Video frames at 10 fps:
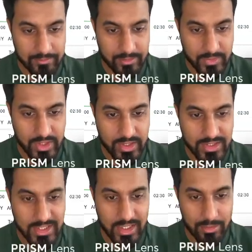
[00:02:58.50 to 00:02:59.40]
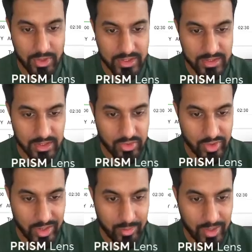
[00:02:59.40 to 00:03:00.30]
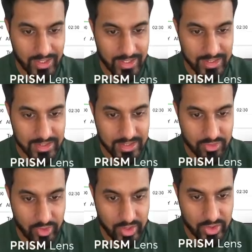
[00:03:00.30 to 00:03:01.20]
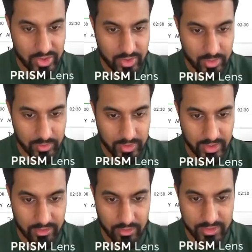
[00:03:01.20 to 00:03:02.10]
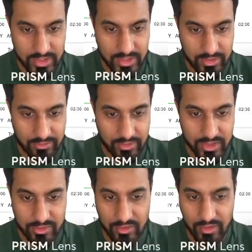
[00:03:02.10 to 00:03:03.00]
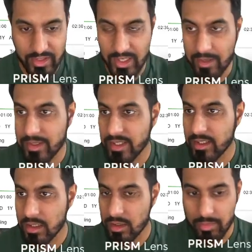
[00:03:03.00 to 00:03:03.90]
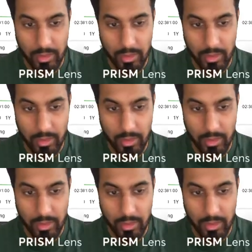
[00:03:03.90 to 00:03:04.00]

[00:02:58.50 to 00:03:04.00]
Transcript: you can see that price traded back into this range. We have obviously an inverse fair value up here, but I'm